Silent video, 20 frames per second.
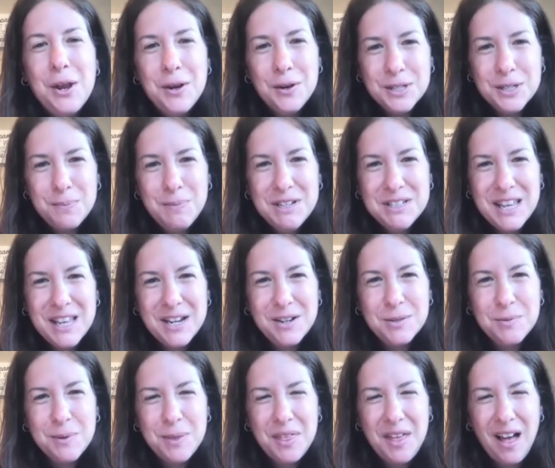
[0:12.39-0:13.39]
your speech
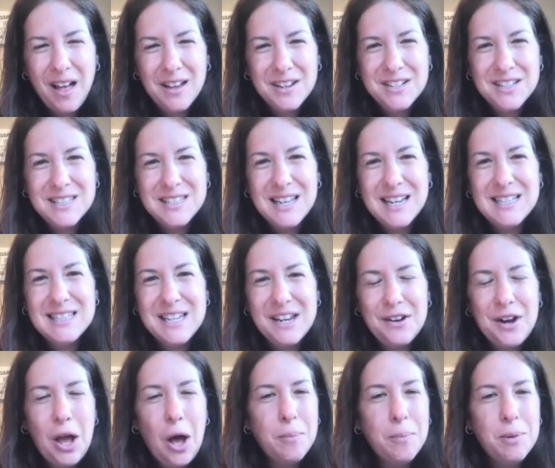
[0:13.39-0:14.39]
language pathologist that is
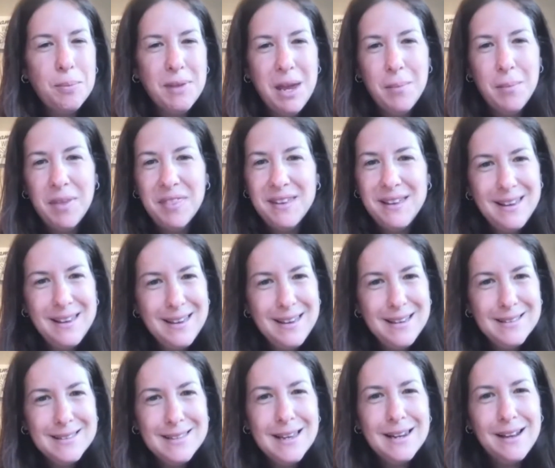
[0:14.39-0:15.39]
here to help you plan with
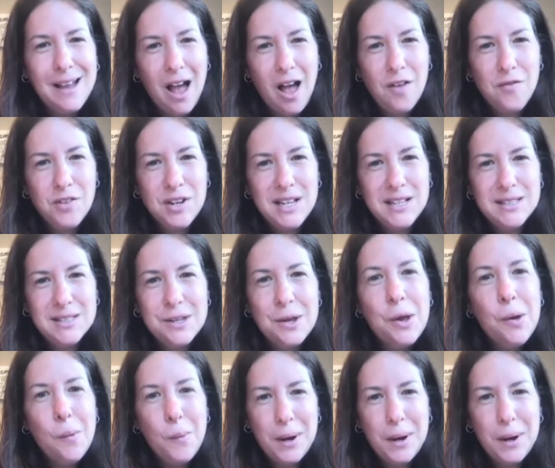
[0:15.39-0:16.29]
ease and confidence